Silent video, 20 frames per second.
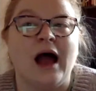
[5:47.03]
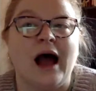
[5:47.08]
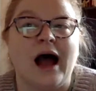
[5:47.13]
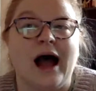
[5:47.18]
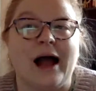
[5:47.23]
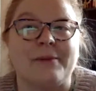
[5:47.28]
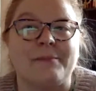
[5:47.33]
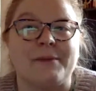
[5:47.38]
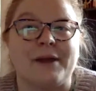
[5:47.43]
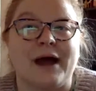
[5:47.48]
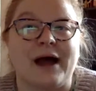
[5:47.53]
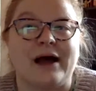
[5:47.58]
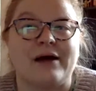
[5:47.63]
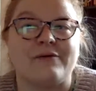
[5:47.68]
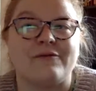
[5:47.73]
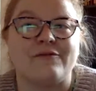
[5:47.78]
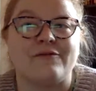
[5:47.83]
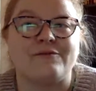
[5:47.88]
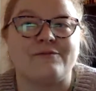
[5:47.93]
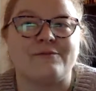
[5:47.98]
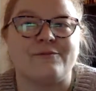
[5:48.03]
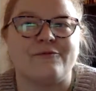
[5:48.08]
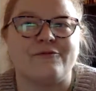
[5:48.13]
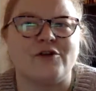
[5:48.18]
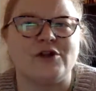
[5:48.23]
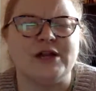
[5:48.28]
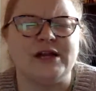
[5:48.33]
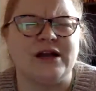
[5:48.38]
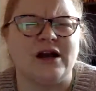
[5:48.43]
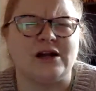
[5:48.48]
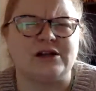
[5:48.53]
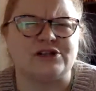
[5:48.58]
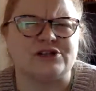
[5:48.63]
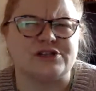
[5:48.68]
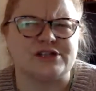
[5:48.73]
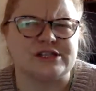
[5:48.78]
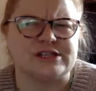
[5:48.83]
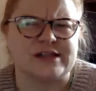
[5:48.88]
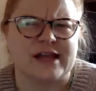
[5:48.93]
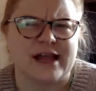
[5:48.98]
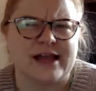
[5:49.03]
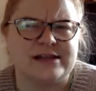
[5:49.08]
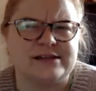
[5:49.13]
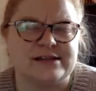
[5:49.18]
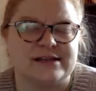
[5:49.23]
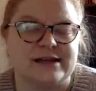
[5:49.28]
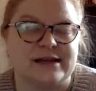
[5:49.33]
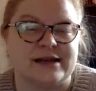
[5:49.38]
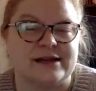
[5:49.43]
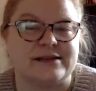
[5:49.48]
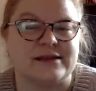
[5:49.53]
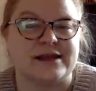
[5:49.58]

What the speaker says: I'm not fully understanding it.